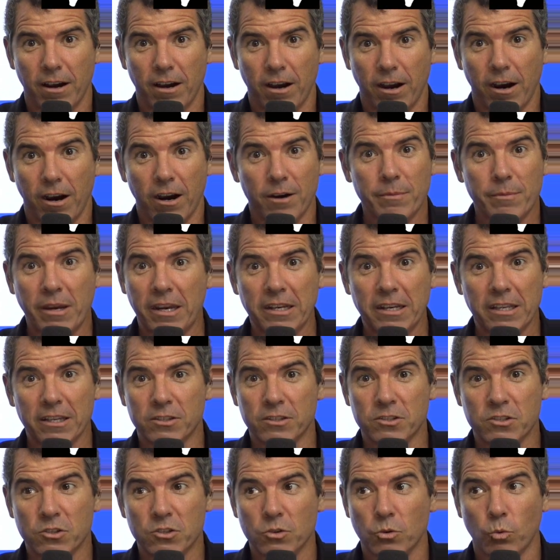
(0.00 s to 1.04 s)

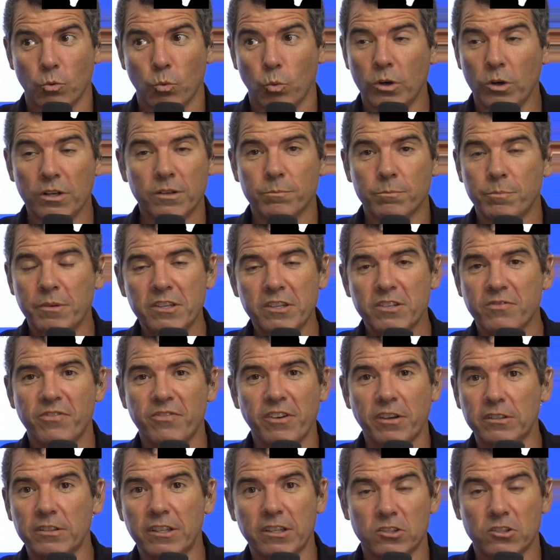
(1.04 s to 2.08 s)
Armenians wouldn't be
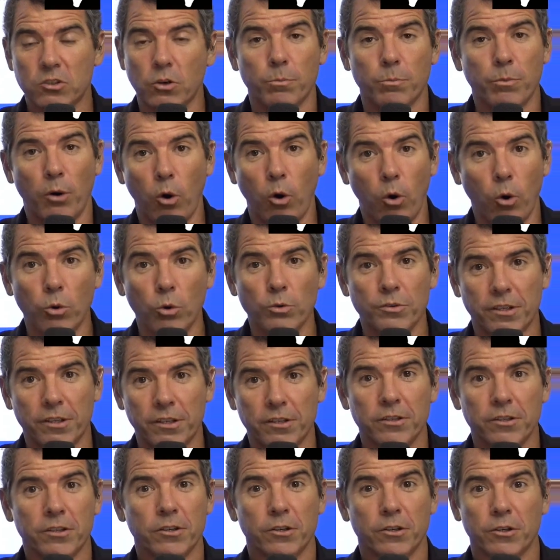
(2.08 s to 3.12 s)
feeling so
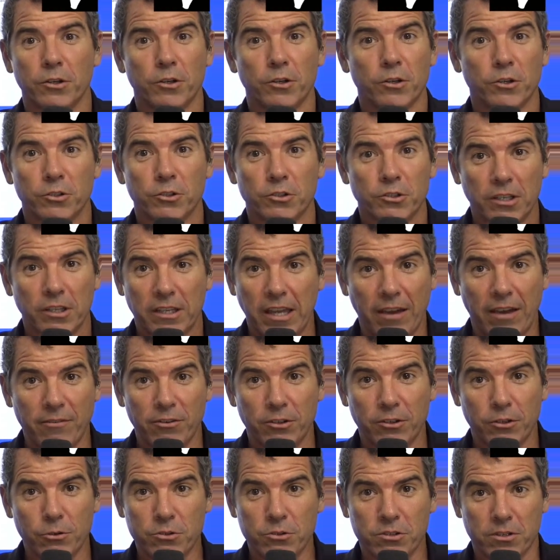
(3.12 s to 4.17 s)
beholden to
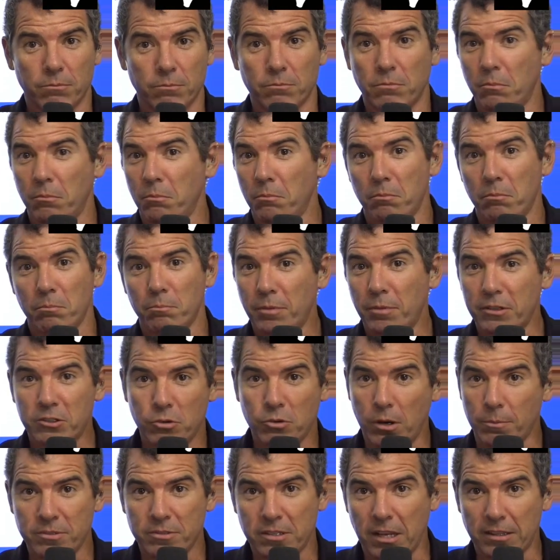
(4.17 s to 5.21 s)
Gavin Newsom. But
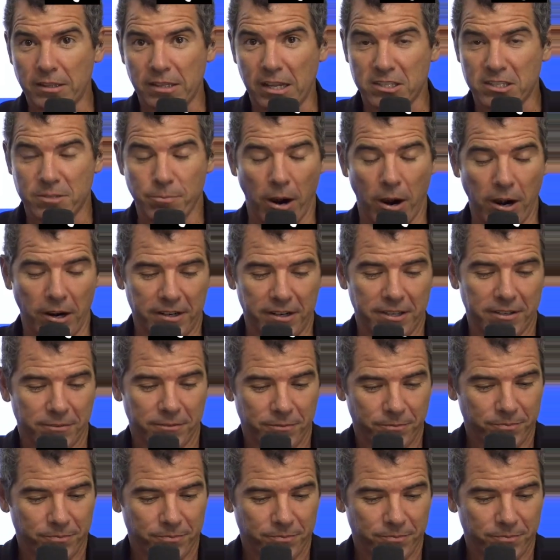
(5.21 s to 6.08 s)
Trump's not that smart.